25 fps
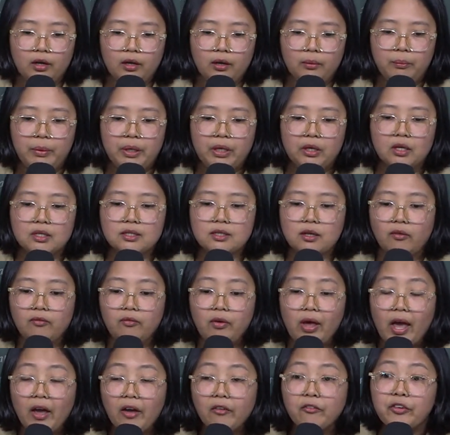because of
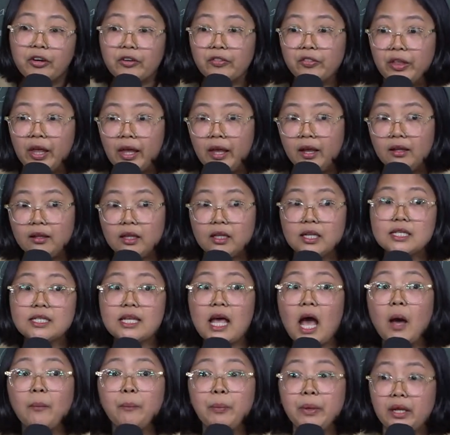everything that is
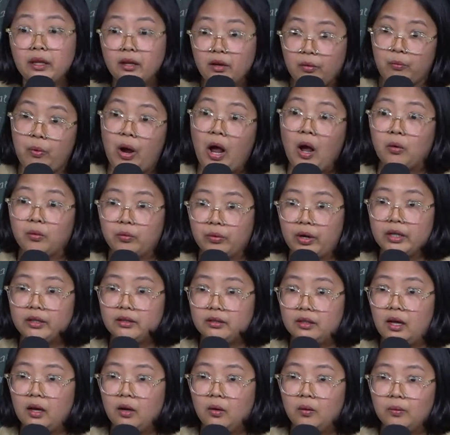happening around right
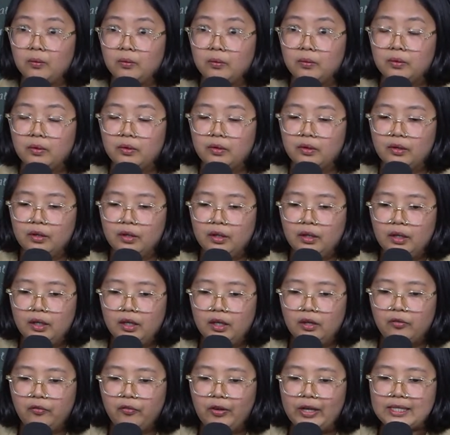now.
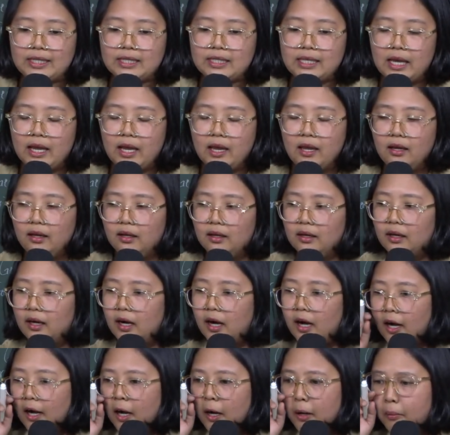If we see
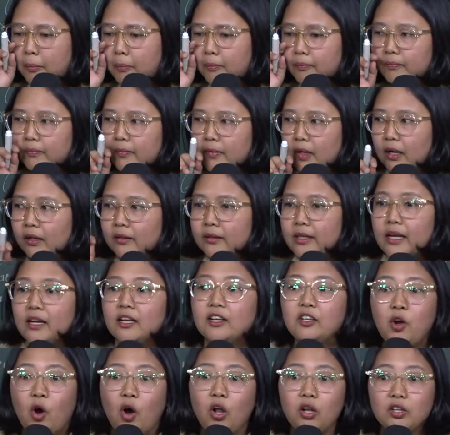um,
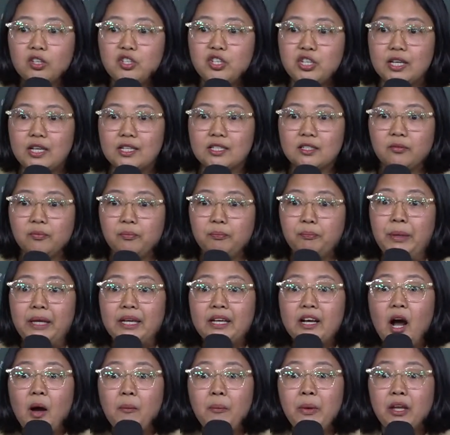technology is
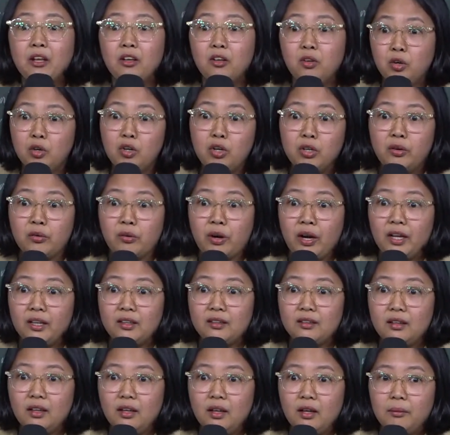becoming good, right?
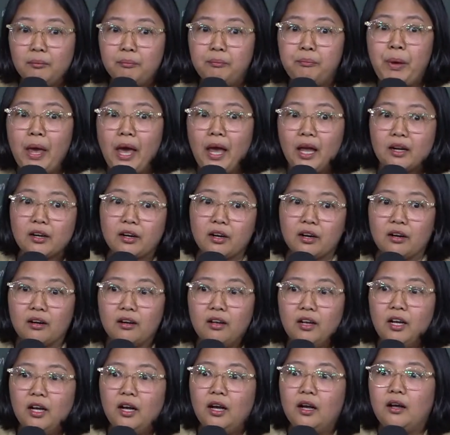better.
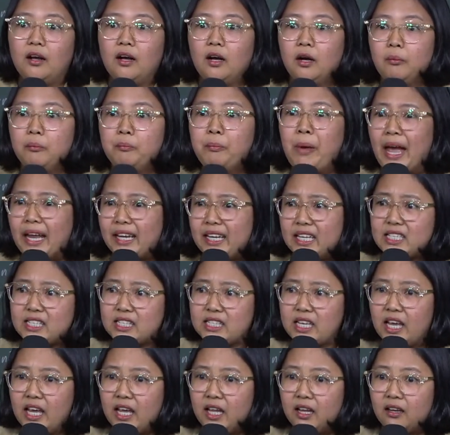Uh,
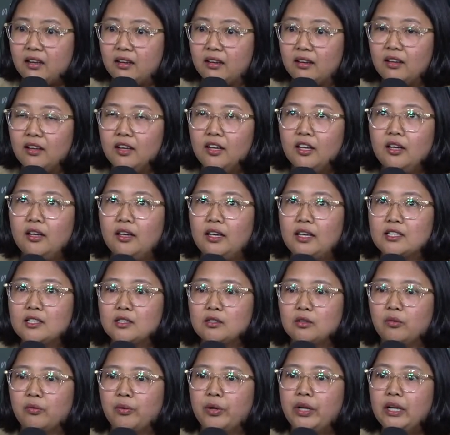medicine is
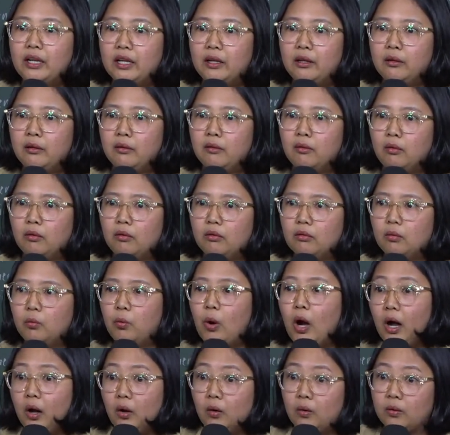really
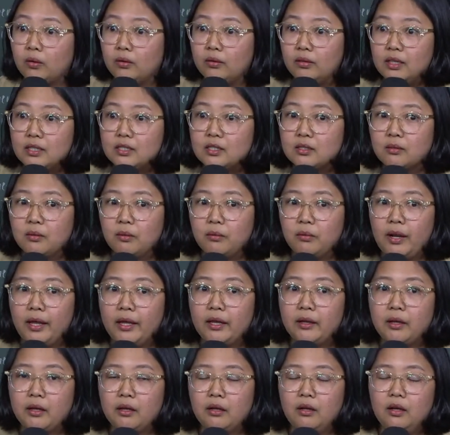wow. It's
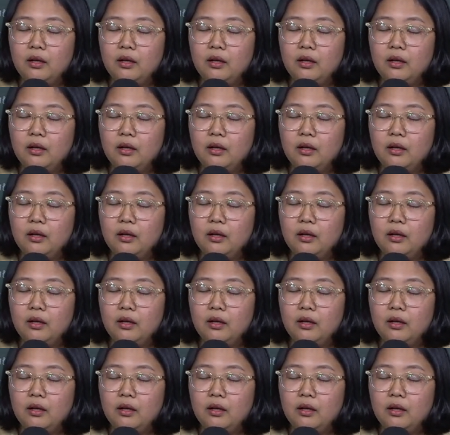like